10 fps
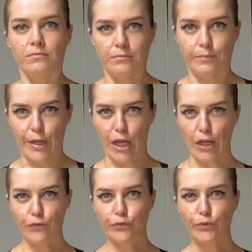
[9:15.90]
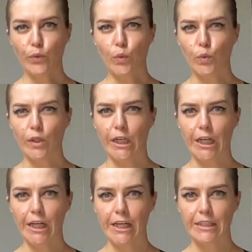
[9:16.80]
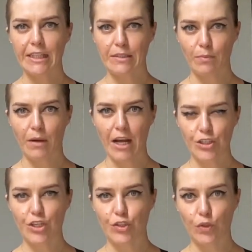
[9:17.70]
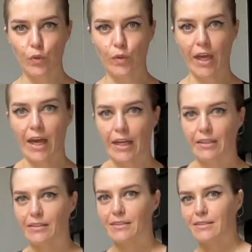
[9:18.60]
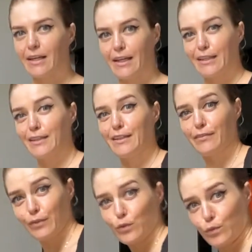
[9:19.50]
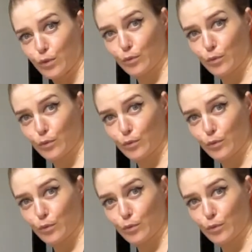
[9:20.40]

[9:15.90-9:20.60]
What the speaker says: belly forward as much as you can. It's like if you were